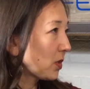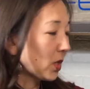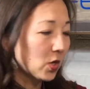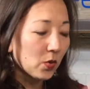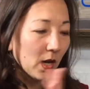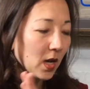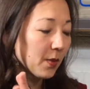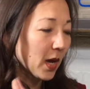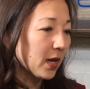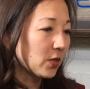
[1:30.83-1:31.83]
So
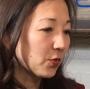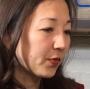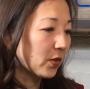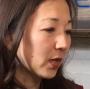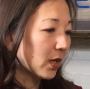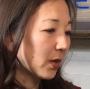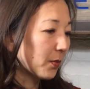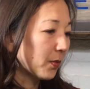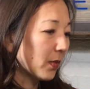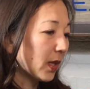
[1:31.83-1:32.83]
I interviewed
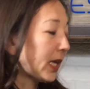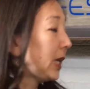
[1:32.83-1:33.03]
a